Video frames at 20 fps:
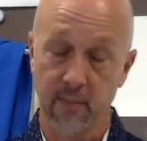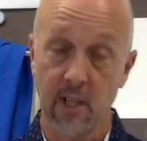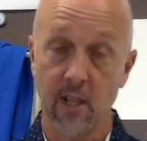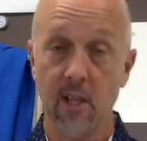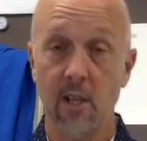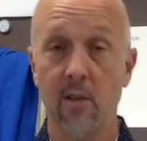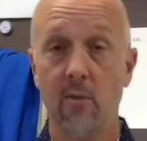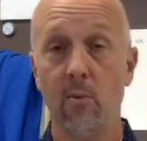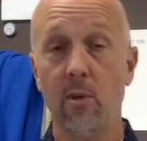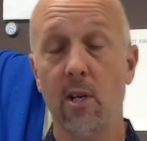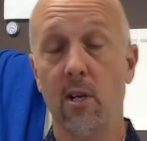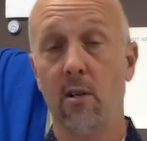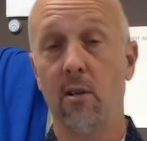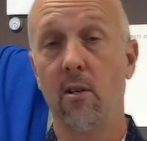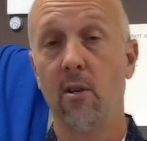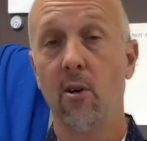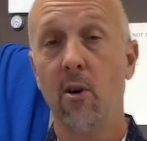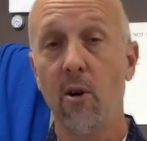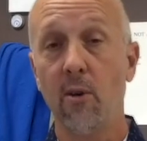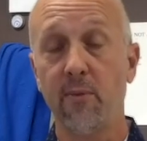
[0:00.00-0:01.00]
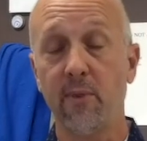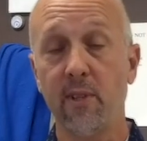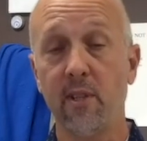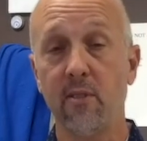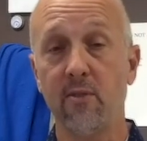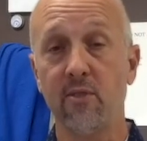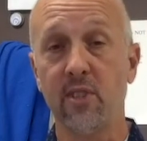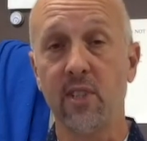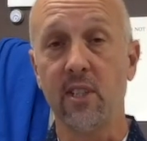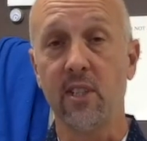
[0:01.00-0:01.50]
Well, hopefully you've
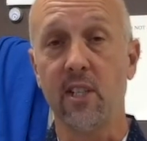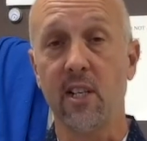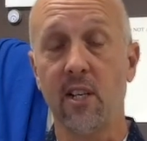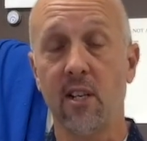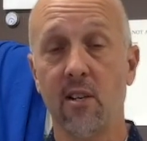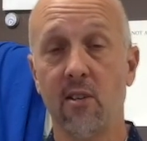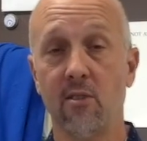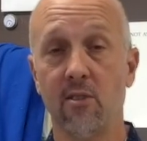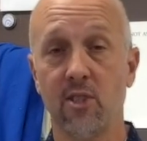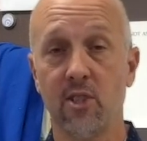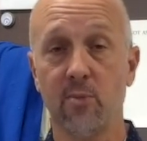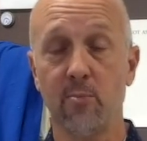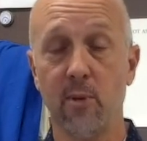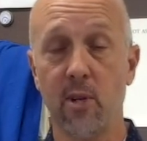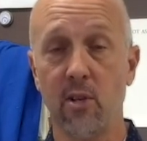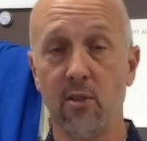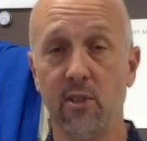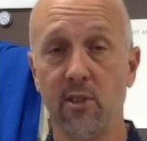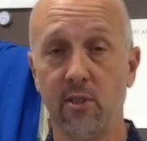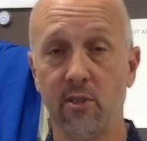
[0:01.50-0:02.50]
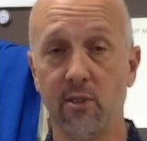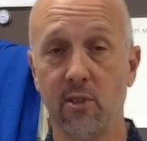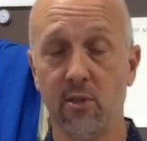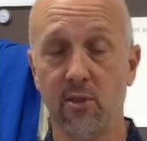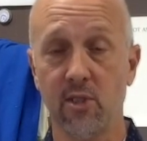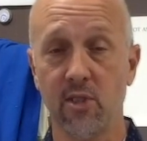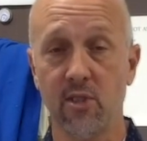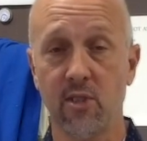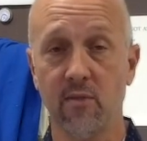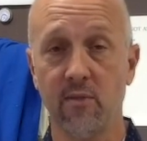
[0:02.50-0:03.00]
seen how small little
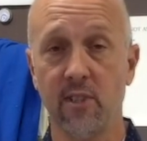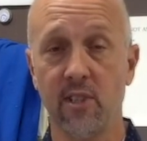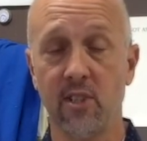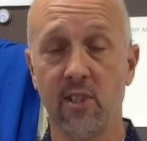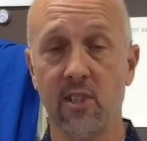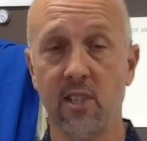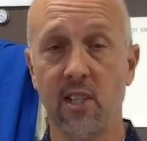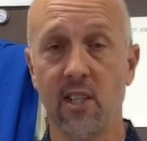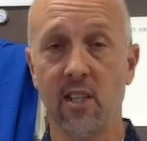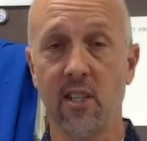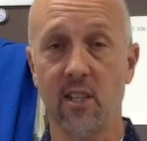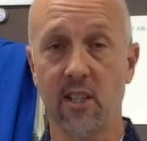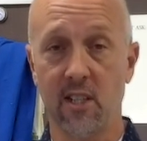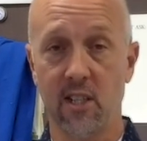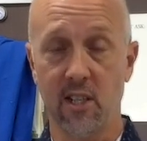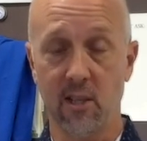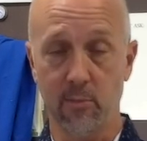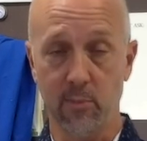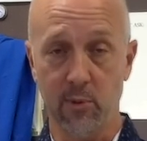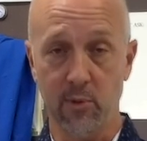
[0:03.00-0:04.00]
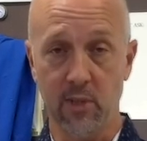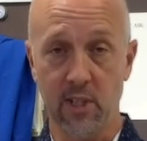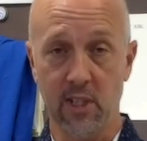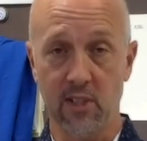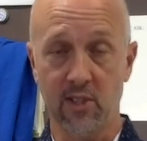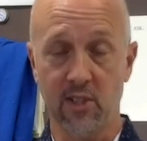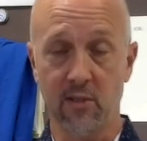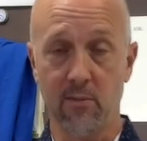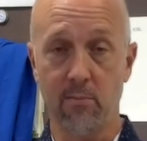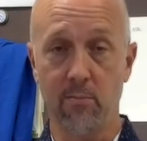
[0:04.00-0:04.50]
doses of listening can help you get
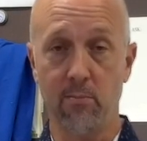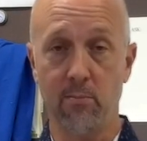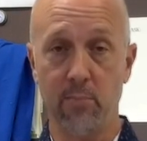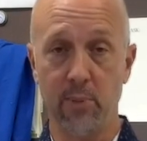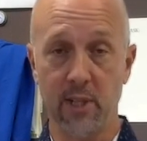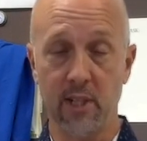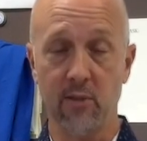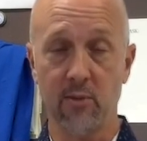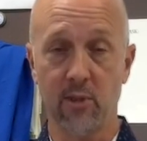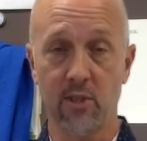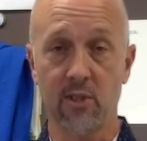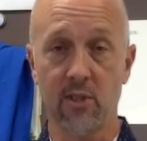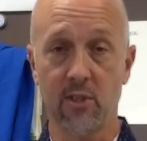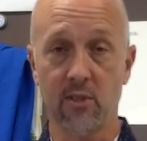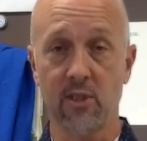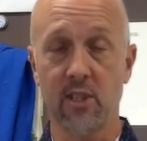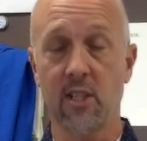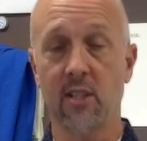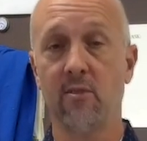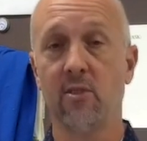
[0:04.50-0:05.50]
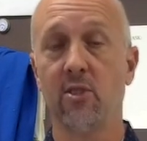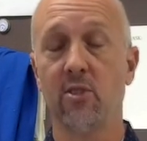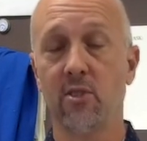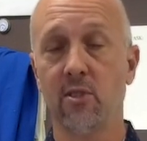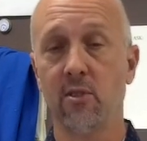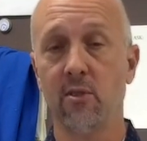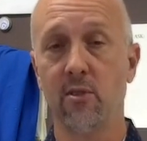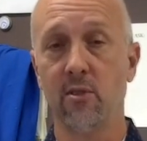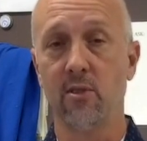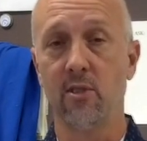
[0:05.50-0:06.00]
some big results out of your
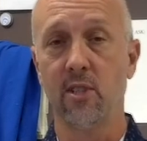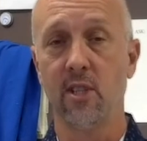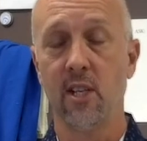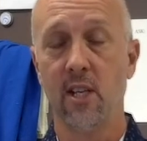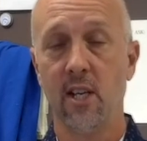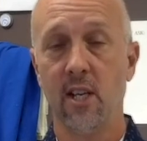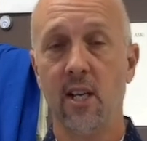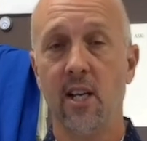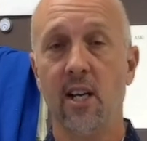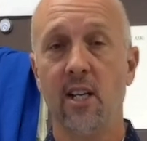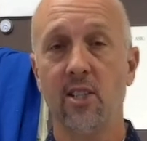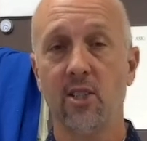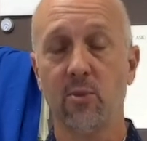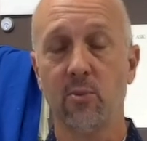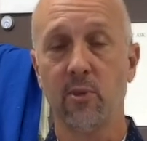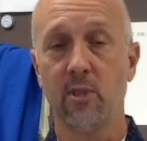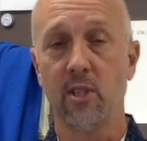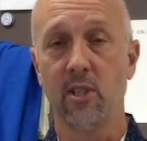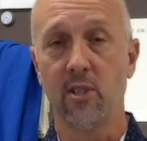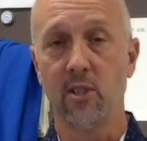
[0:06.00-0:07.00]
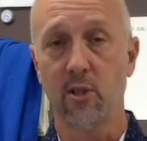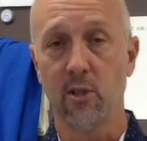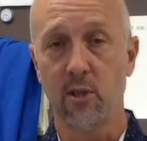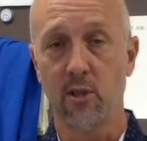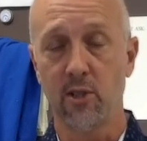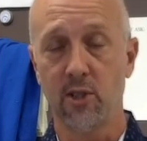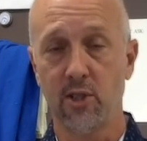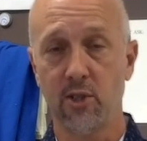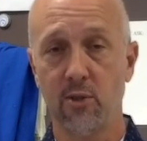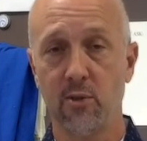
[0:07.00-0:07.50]
students. I just want to
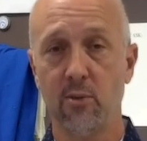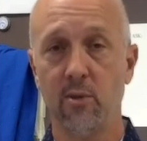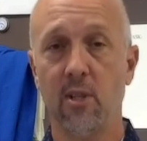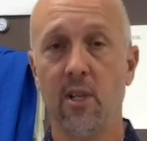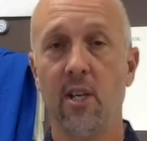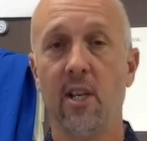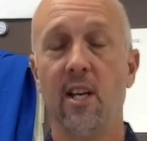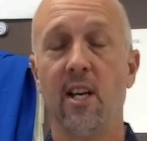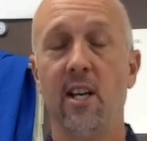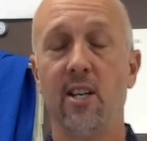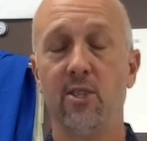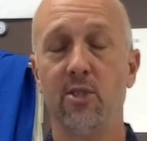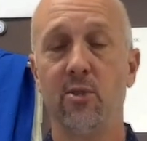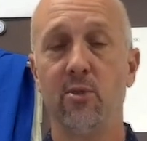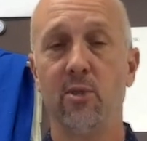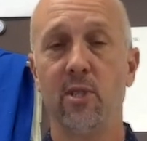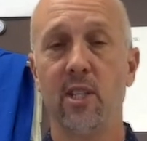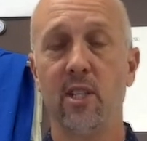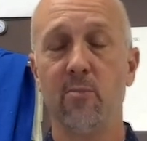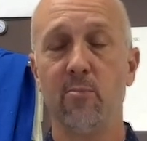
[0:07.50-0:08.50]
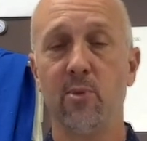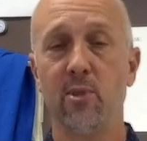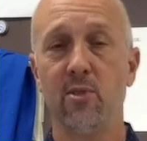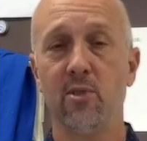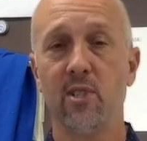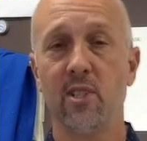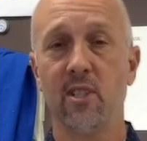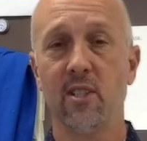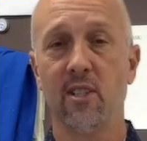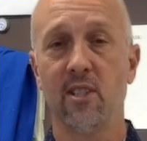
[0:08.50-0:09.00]
encourage you as you keep
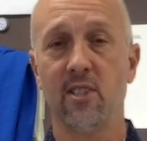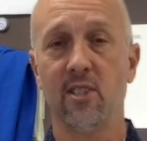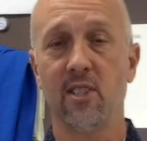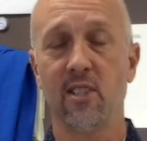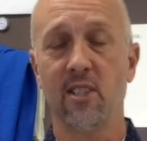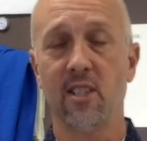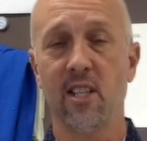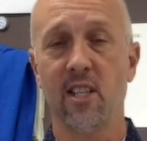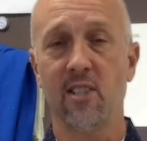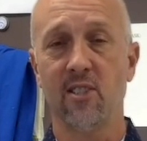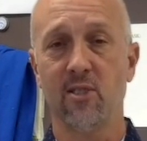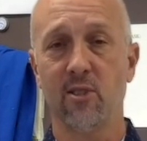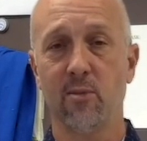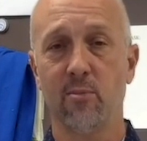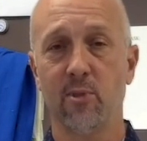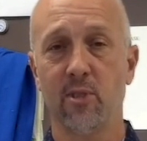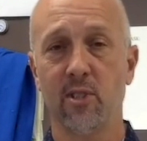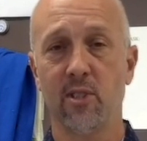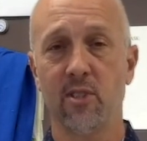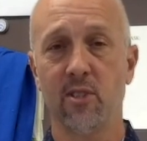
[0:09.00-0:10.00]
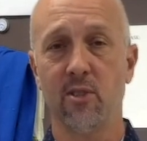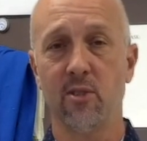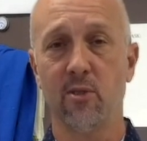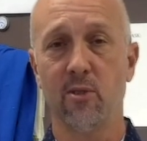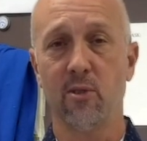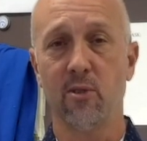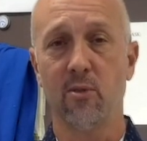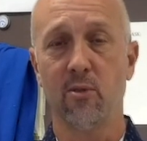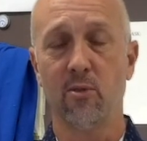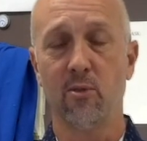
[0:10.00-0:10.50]
using listening excerpts in
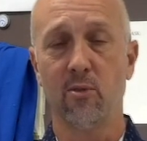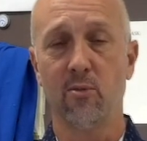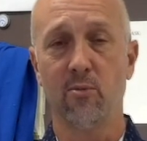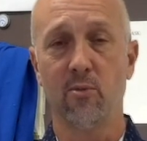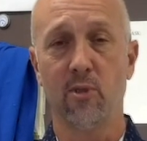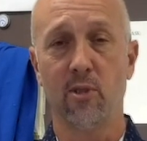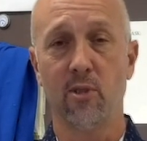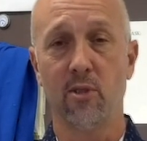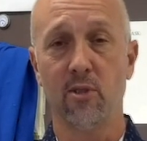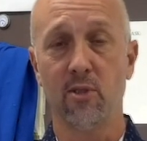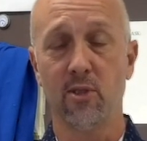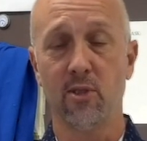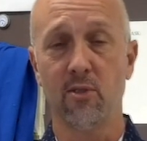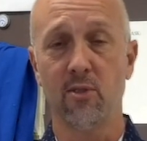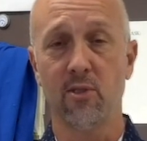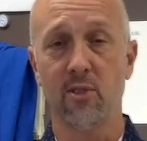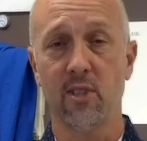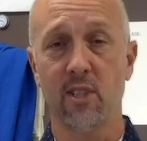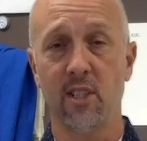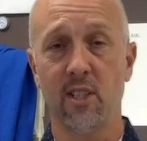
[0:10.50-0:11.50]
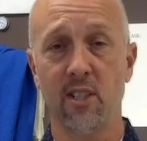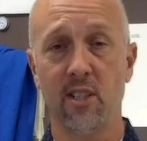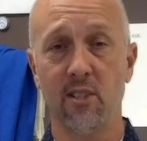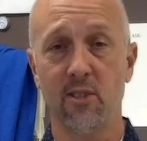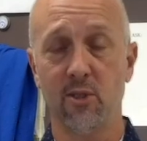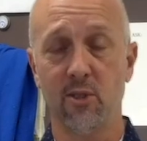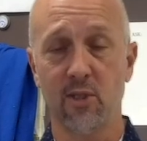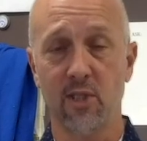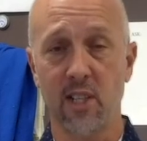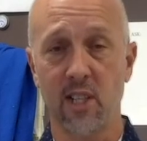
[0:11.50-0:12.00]
your rehearsals and in your
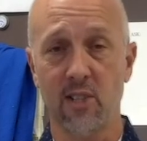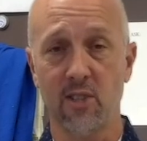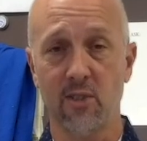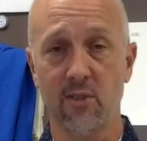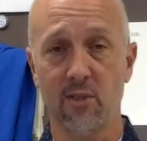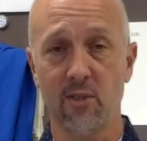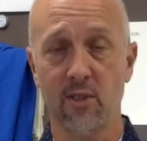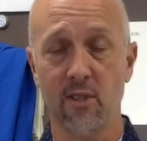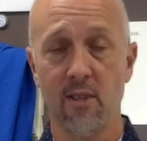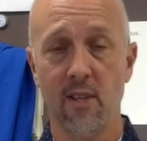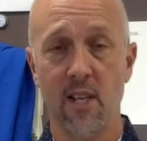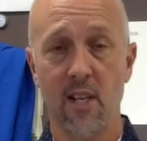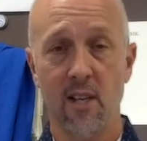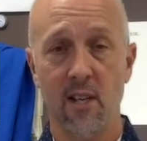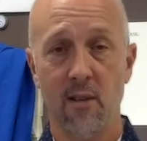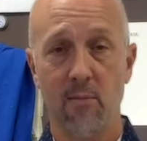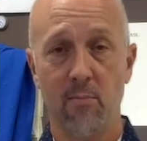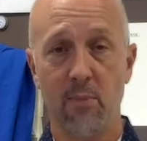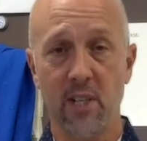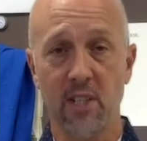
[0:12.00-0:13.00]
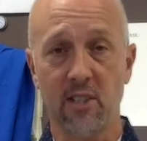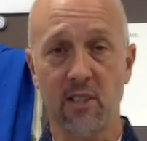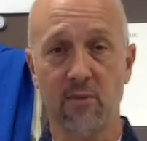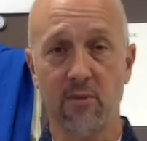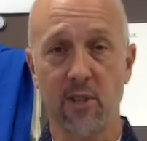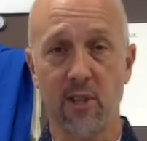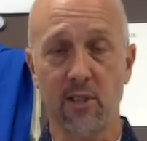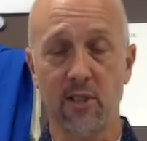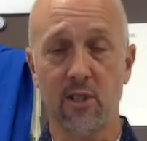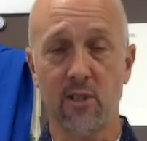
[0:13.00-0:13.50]
sectionals. Best of
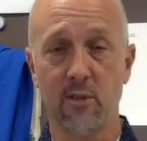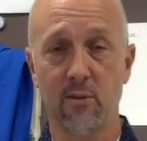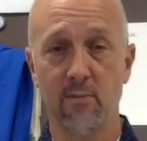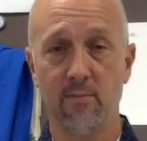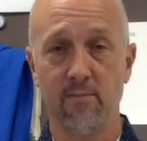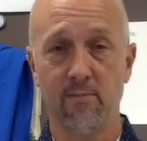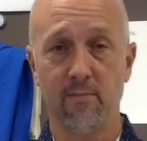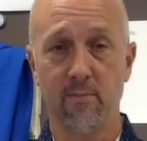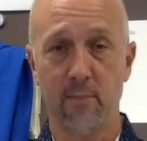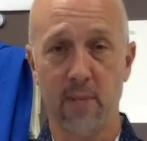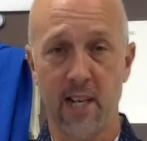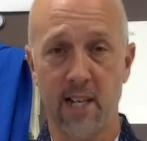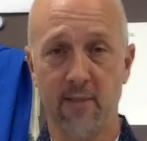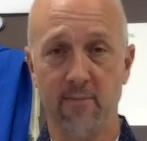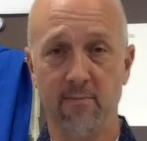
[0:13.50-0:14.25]
luck to you. Bye.